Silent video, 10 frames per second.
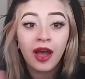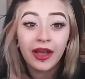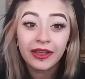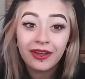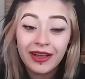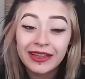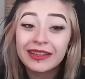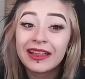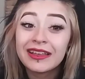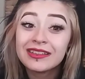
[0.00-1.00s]
I got
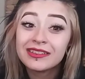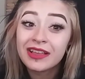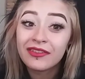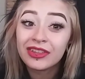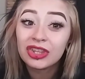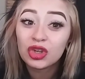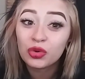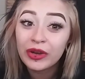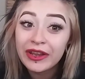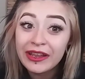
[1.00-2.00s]
in like 7th
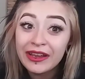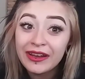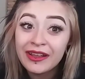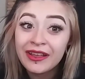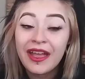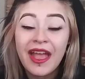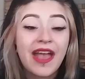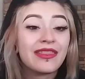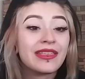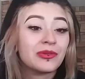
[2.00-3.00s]
grade,
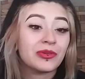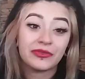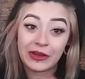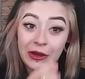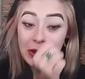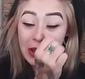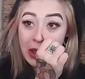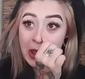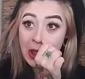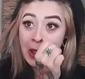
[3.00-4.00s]
and they were very